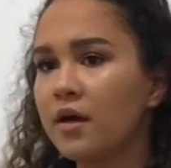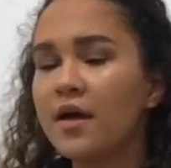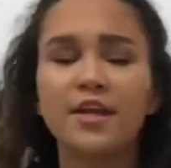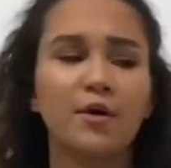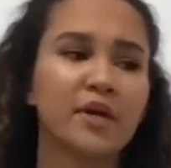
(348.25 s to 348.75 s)

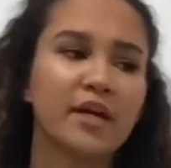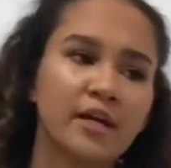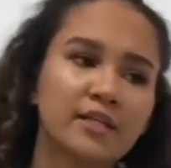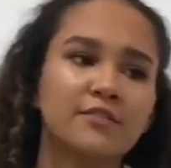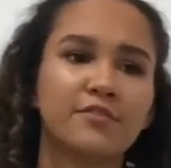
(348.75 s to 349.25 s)
Now,
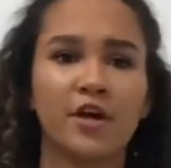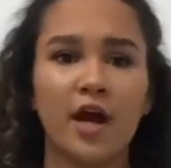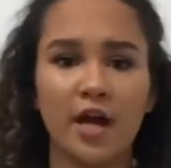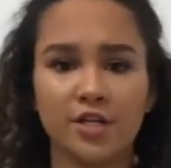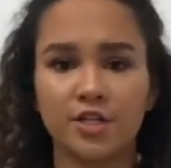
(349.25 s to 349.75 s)
because of their
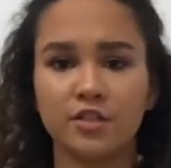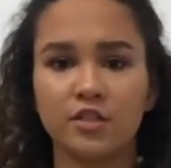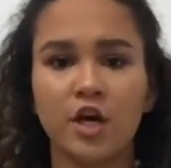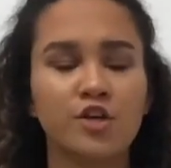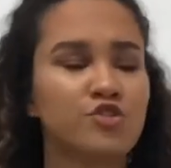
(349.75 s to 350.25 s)
actions,
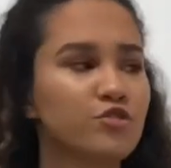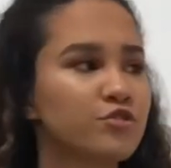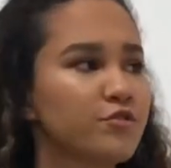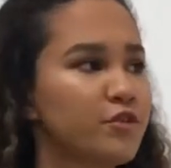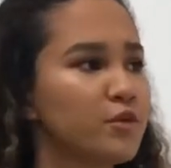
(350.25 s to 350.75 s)

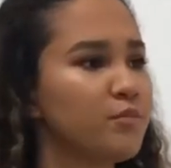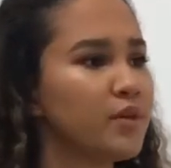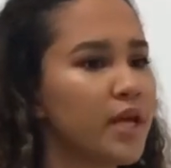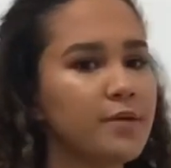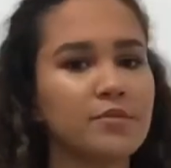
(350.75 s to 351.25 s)
children feel
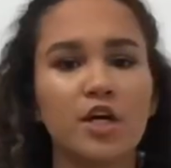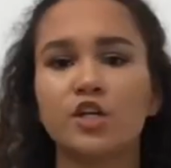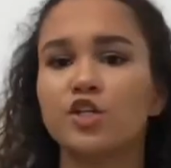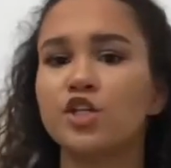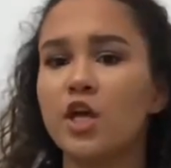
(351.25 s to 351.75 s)
blamed and
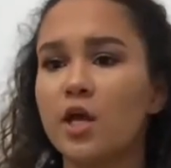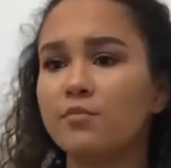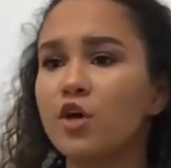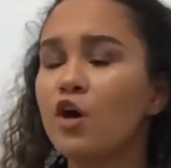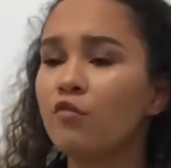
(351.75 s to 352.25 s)
shamed
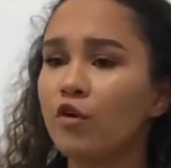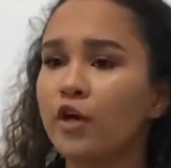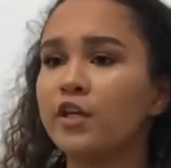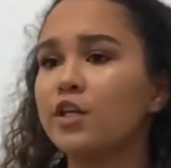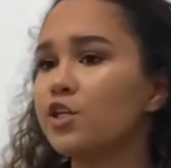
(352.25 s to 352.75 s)
for a
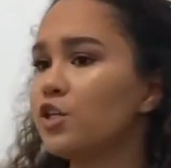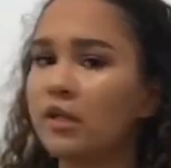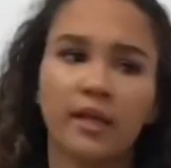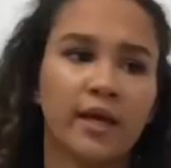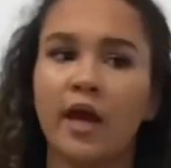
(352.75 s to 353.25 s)
condition that
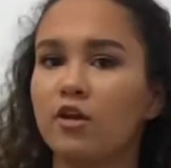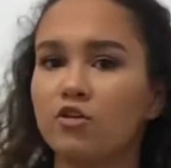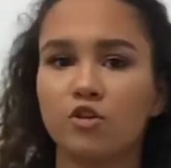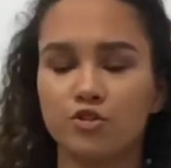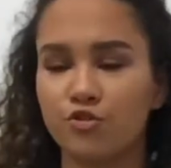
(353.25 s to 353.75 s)
they cannot
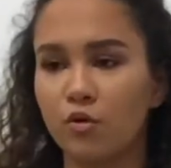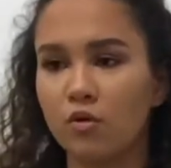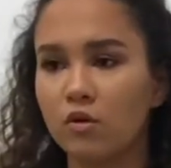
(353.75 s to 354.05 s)
control.